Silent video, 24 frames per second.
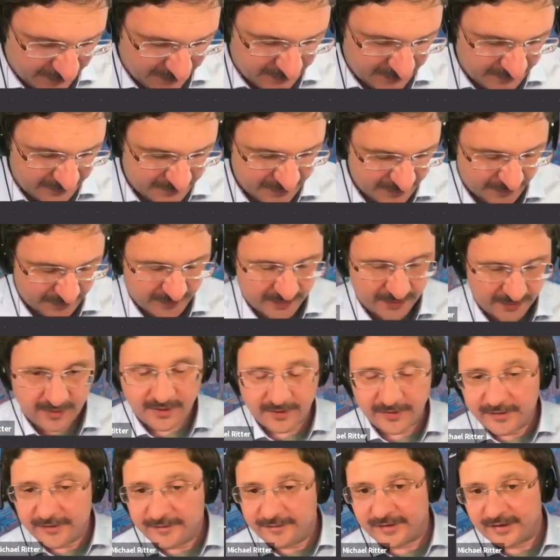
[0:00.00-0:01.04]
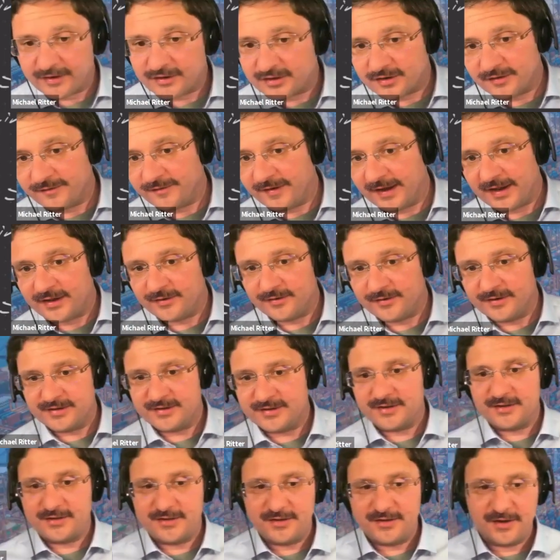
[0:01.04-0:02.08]
So our current function value
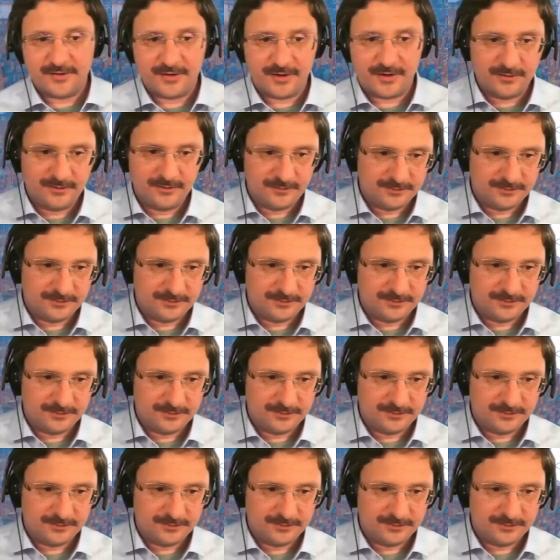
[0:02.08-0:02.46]
is 0.